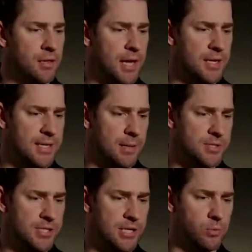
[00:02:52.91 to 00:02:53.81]
a lot of
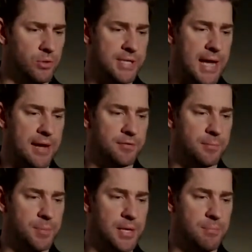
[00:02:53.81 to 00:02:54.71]
times sequels have to
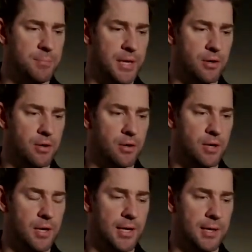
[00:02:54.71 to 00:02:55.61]
be
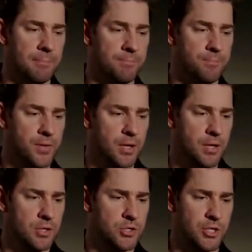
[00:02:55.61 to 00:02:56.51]
bigger
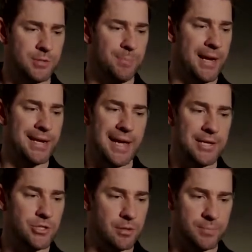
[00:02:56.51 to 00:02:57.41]
just by
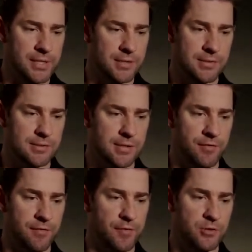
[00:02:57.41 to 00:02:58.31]
nature, because
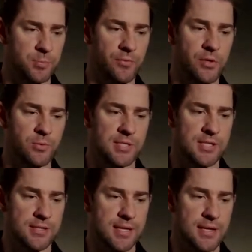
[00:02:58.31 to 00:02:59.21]
if the first movie was a
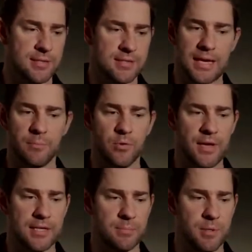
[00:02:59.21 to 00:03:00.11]
success, the second
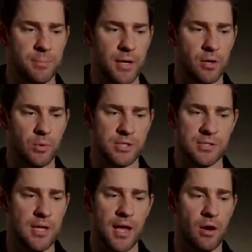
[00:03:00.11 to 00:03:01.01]
movie has to be bigger, which
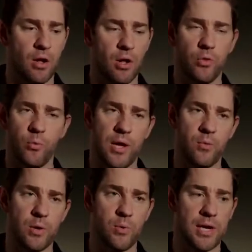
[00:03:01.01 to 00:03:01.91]
is not at all the
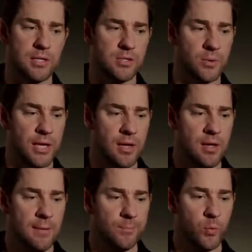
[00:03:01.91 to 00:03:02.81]
we went into it.
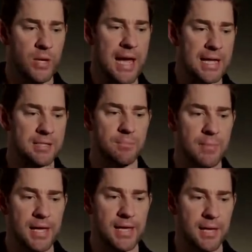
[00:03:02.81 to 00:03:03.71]
We had to
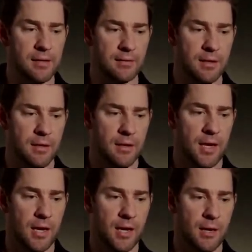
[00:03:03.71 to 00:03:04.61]
make it
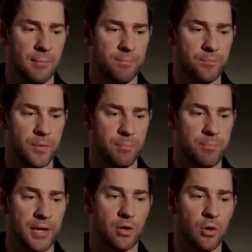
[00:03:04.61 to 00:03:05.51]

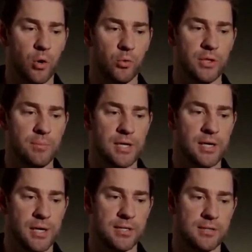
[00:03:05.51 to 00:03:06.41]
bigger only
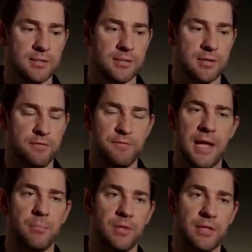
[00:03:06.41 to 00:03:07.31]
because the
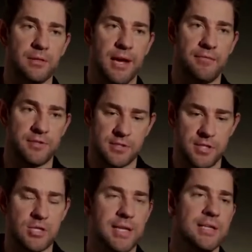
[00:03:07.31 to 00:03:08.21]
family left
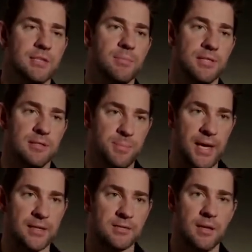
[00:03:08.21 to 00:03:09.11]
such an intimate
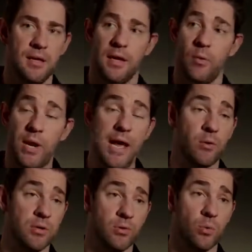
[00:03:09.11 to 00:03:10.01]
space and went
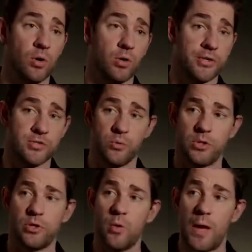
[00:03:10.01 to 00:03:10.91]
out into the world. And so
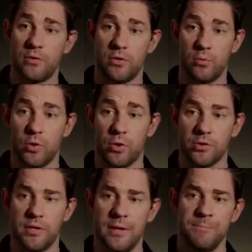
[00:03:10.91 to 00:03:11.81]
when you go out into the
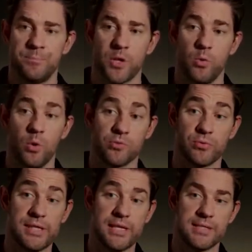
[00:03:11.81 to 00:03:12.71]
world, what was
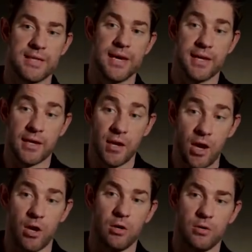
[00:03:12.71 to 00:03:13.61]
really exciting in
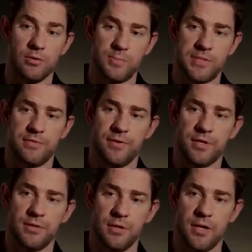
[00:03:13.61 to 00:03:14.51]
our specific